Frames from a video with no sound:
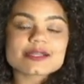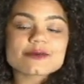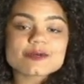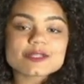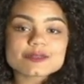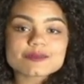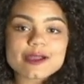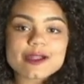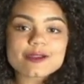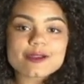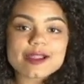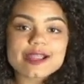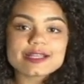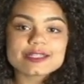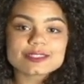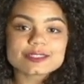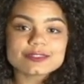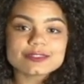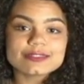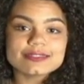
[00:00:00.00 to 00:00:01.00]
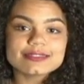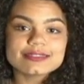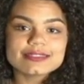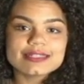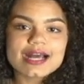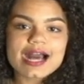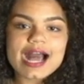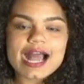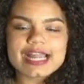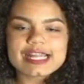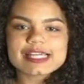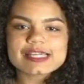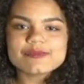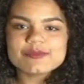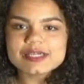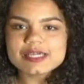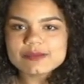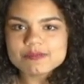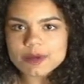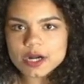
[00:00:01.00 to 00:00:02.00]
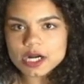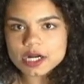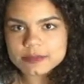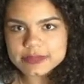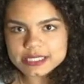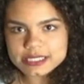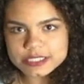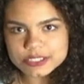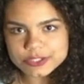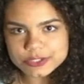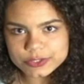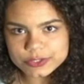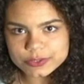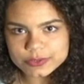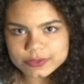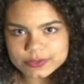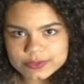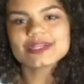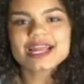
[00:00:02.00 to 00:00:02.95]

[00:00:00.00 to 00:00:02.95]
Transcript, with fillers: I was biracial, I could be a Barbie too.